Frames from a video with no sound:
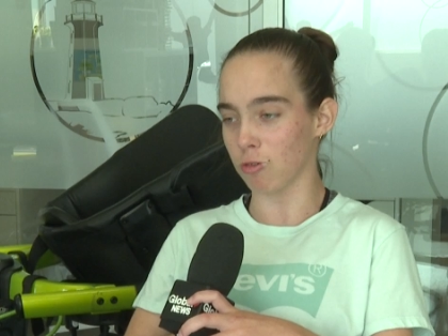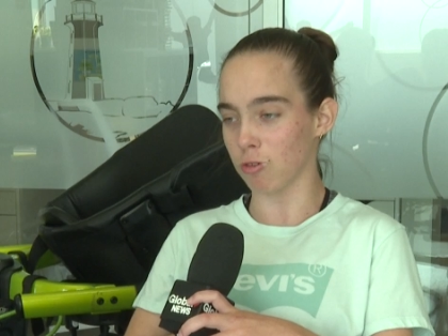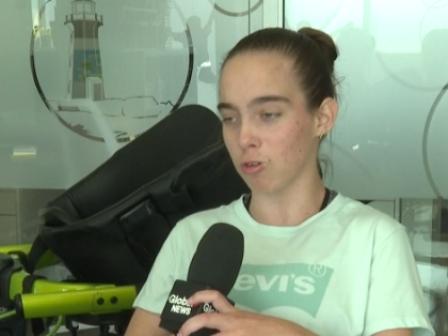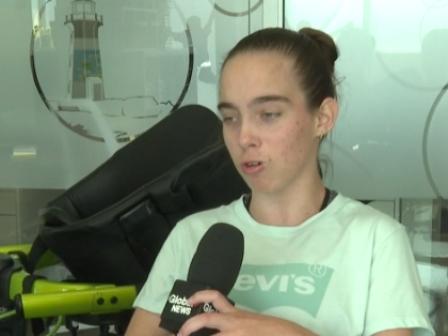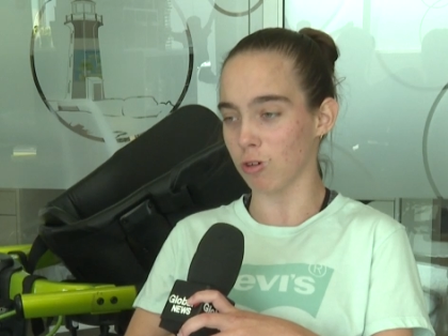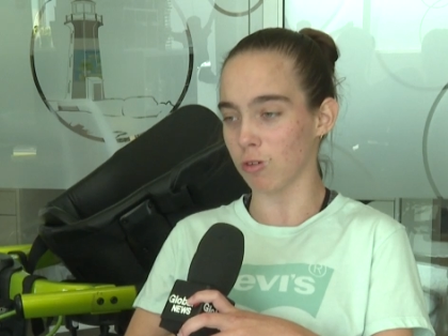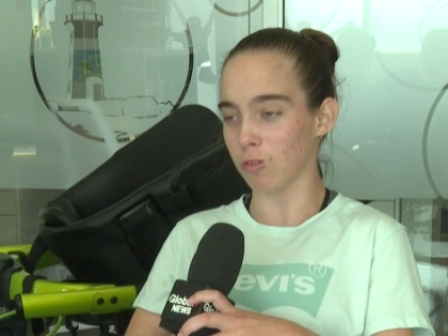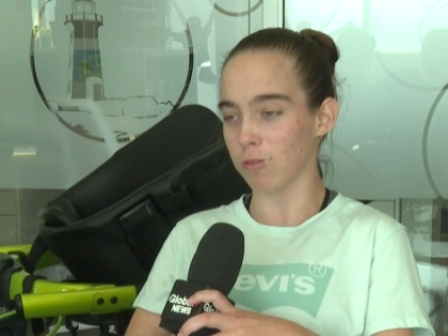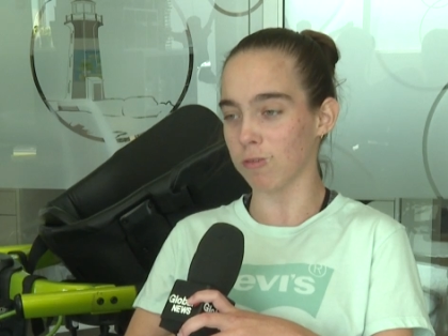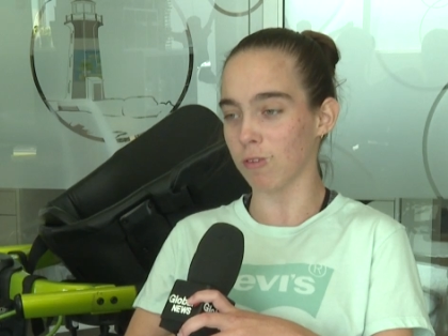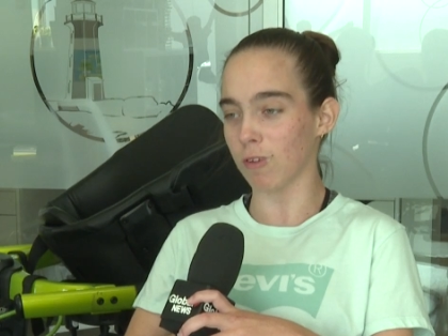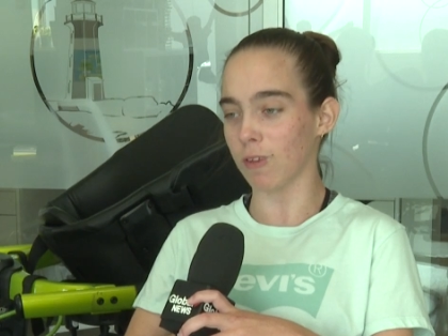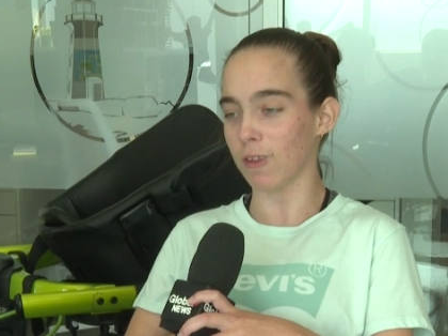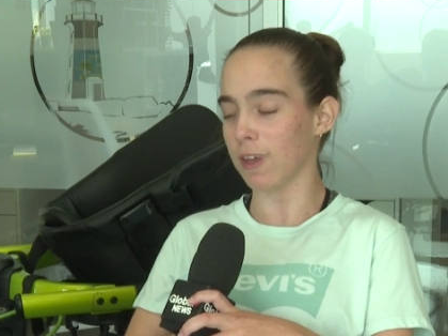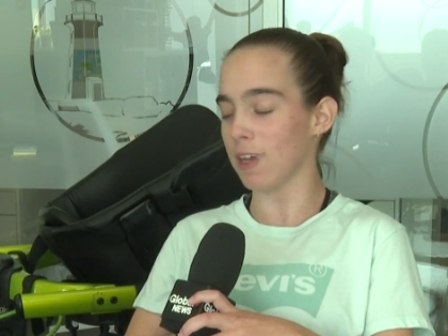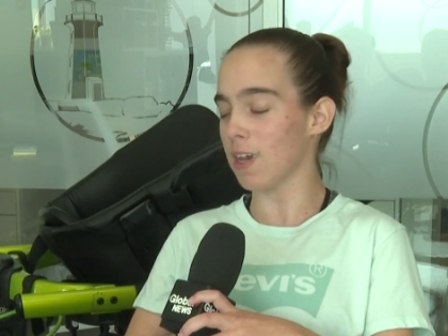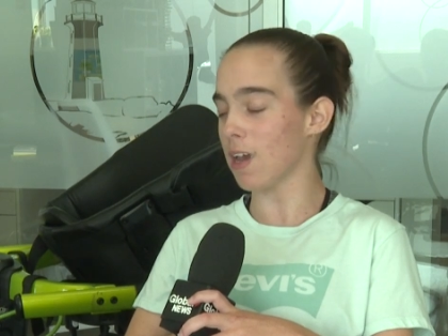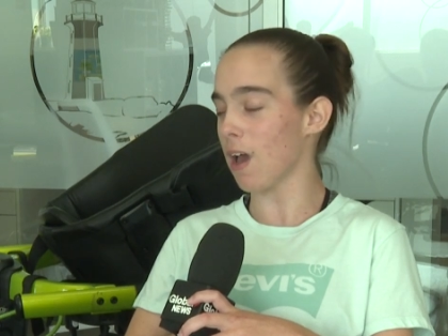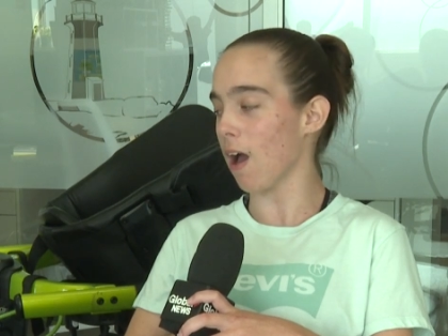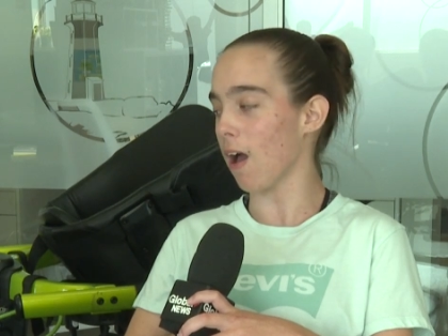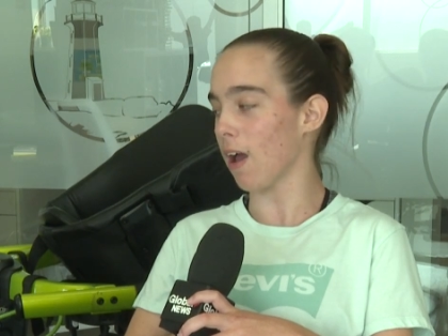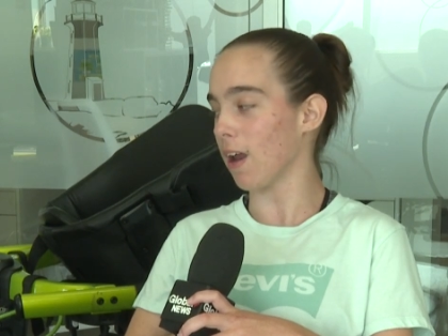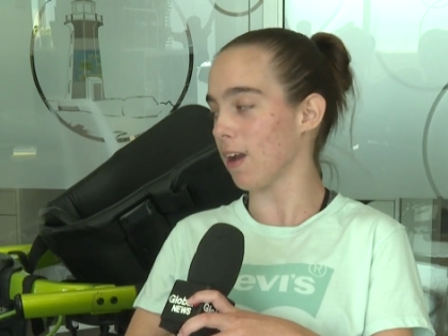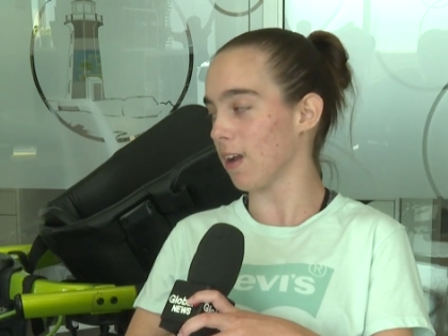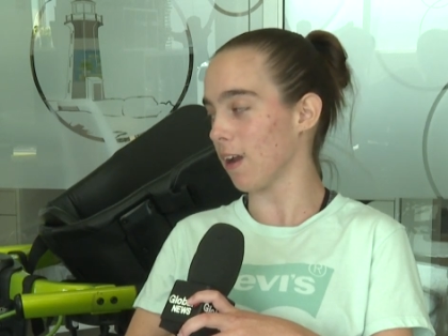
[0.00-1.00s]

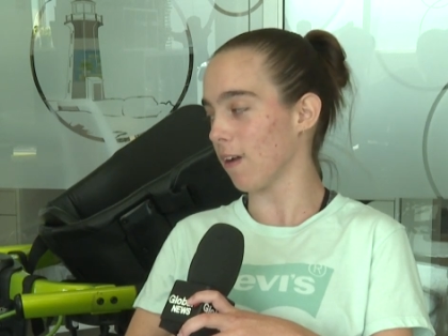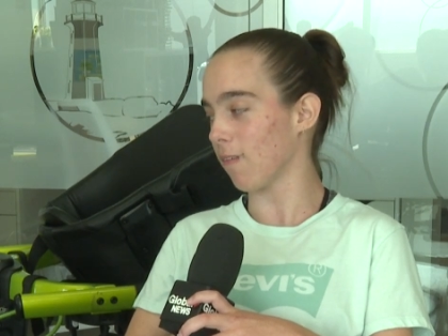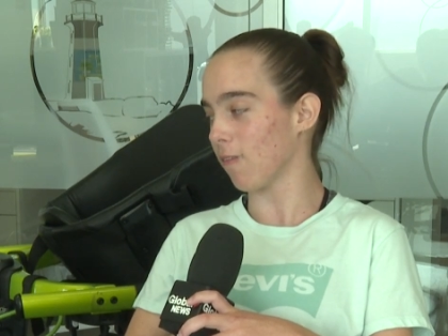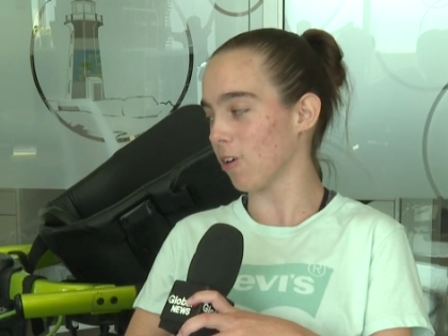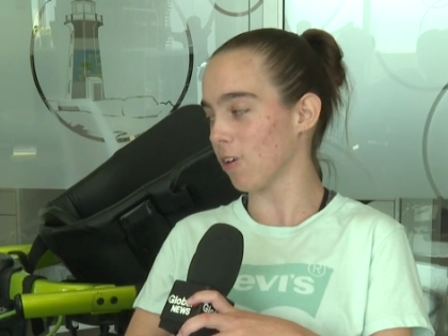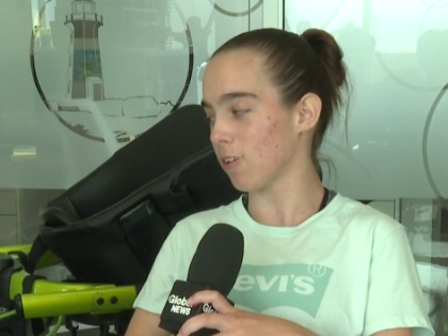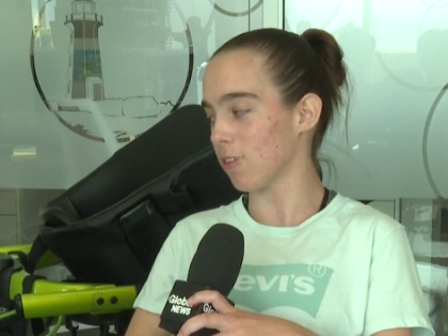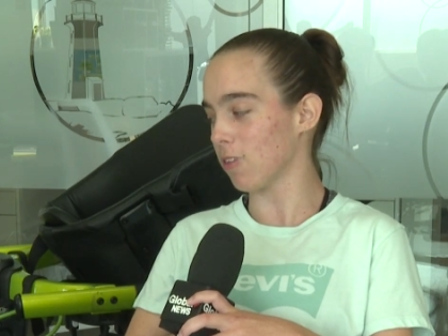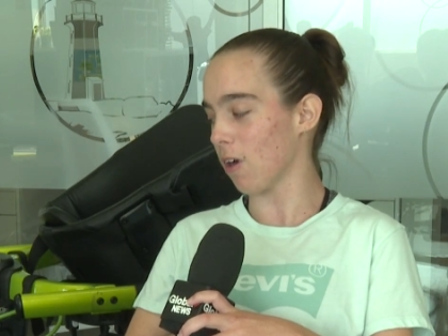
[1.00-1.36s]
Truthfully, I never